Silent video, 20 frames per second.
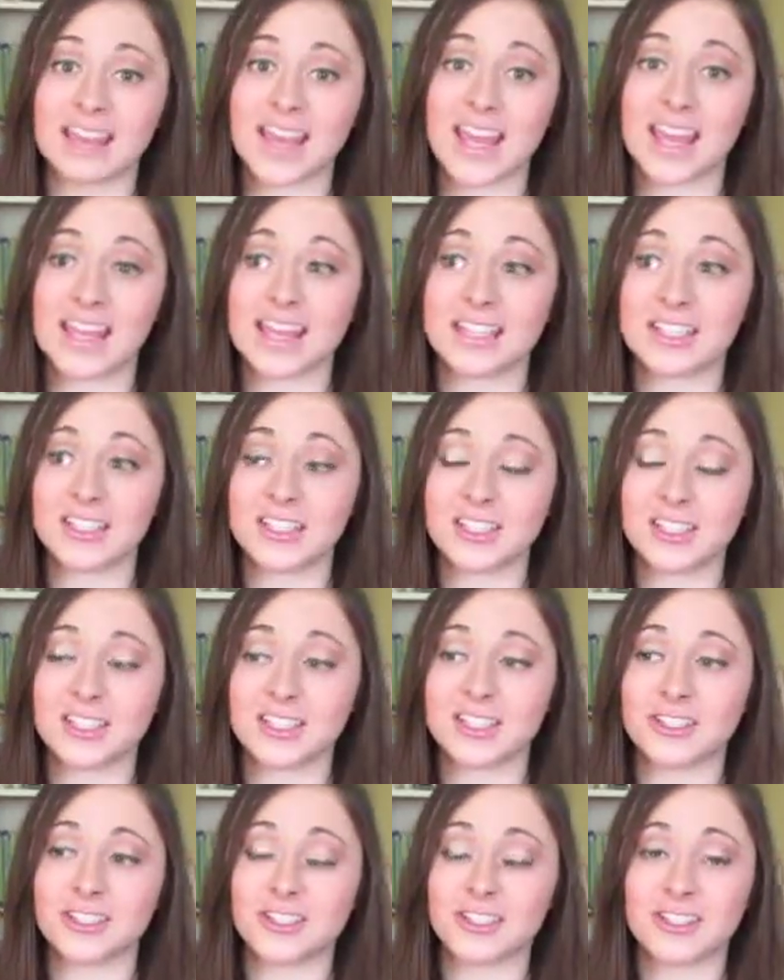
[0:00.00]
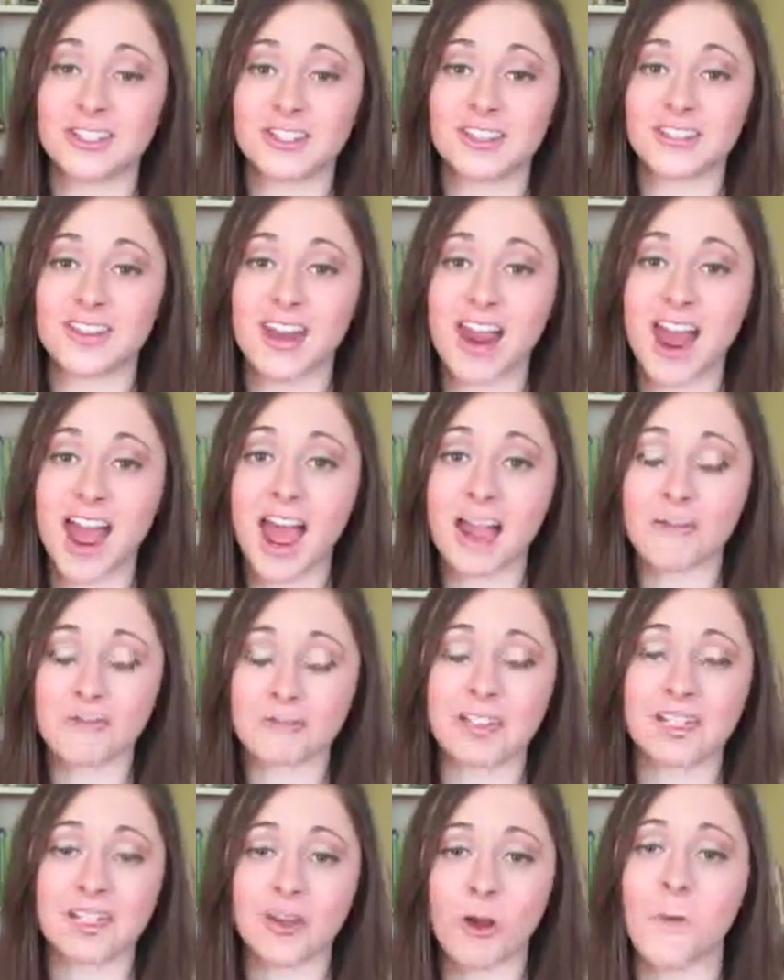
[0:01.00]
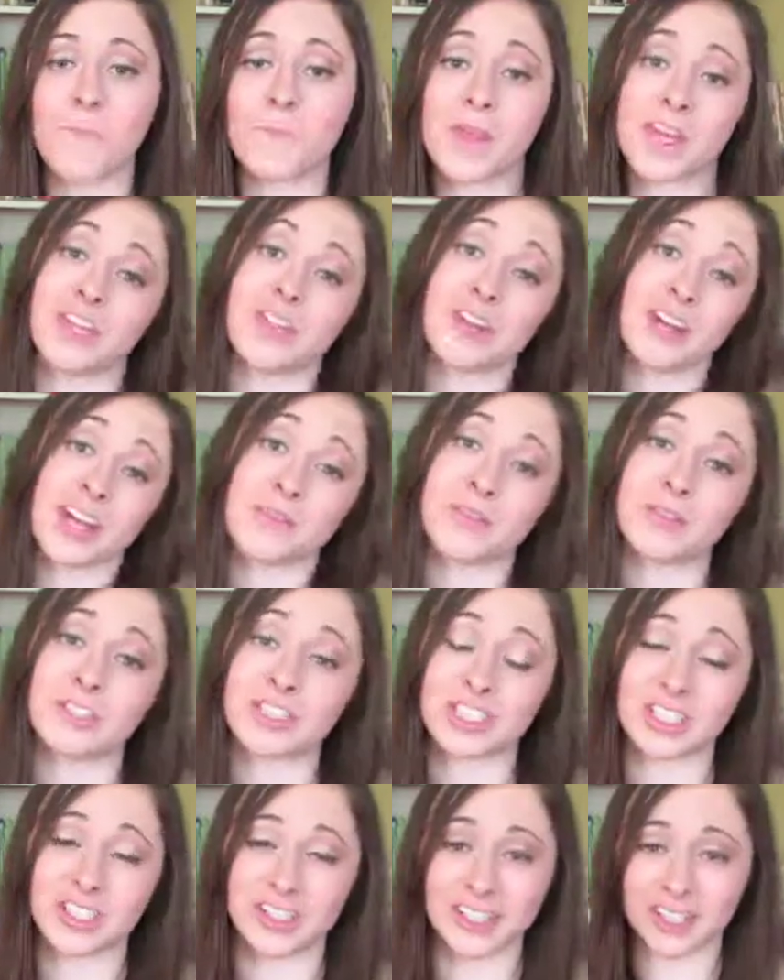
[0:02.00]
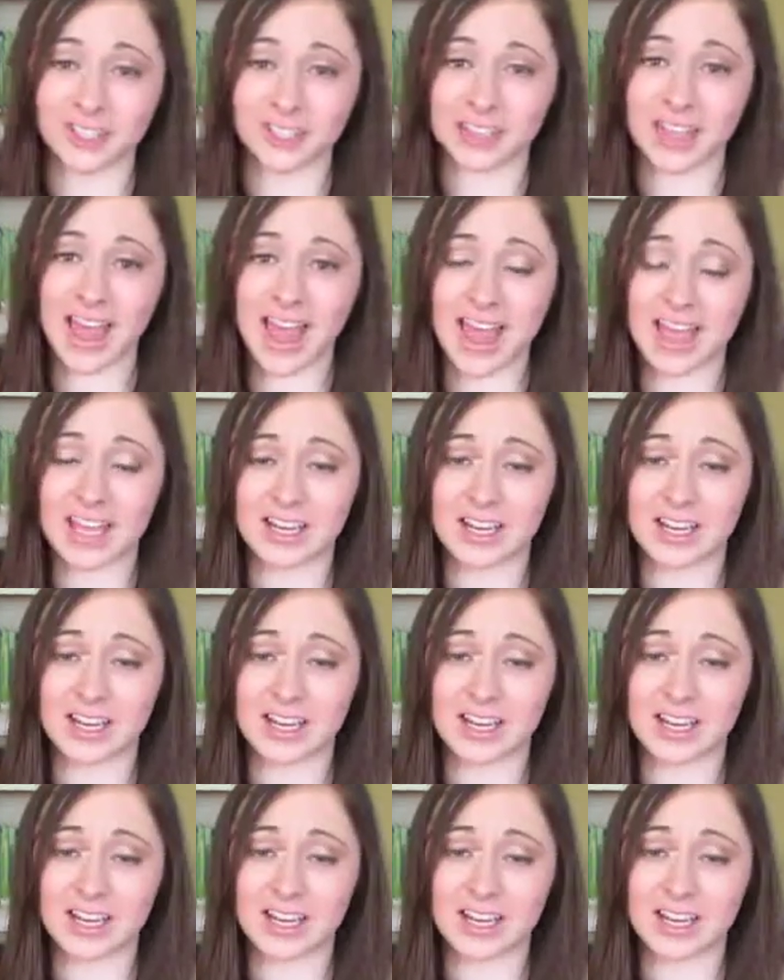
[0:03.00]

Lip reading: And I really hope that you're able to learn that,